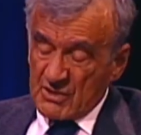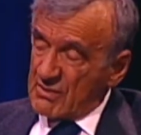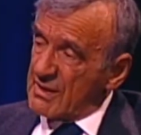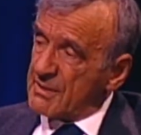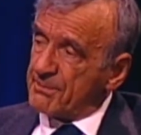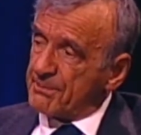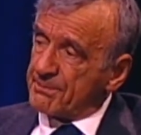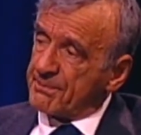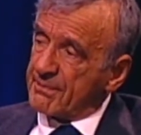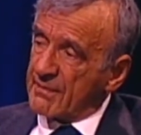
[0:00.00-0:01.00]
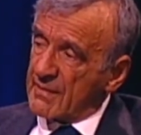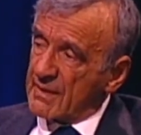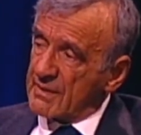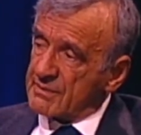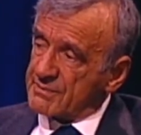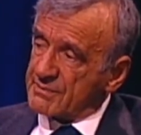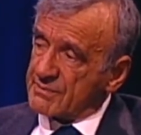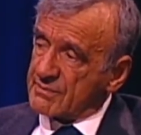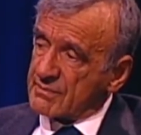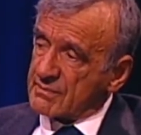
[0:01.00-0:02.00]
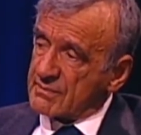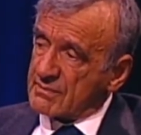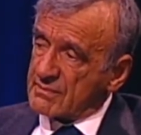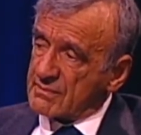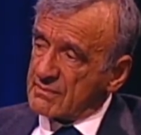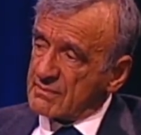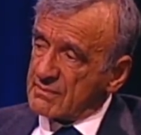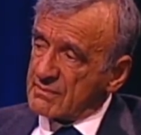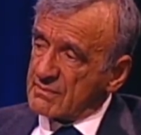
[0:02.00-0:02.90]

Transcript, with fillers: We're not allowed to call, even refer to the convert as, as a convert,